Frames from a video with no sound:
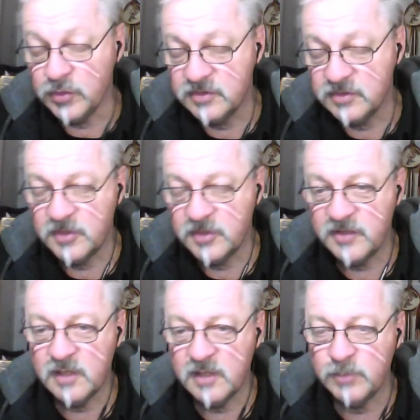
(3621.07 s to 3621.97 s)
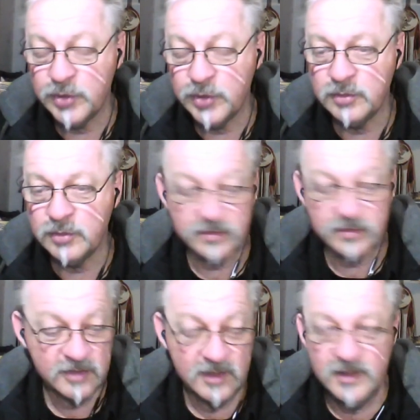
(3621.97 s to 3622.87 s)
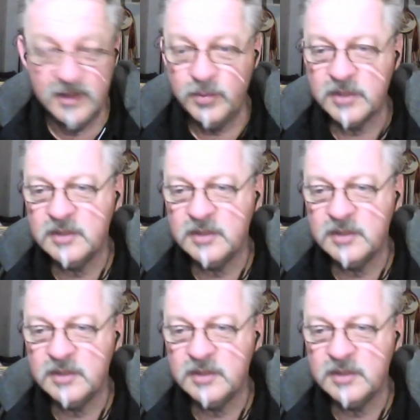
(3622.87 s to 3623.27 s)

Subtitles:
I'm not saying burn your books, but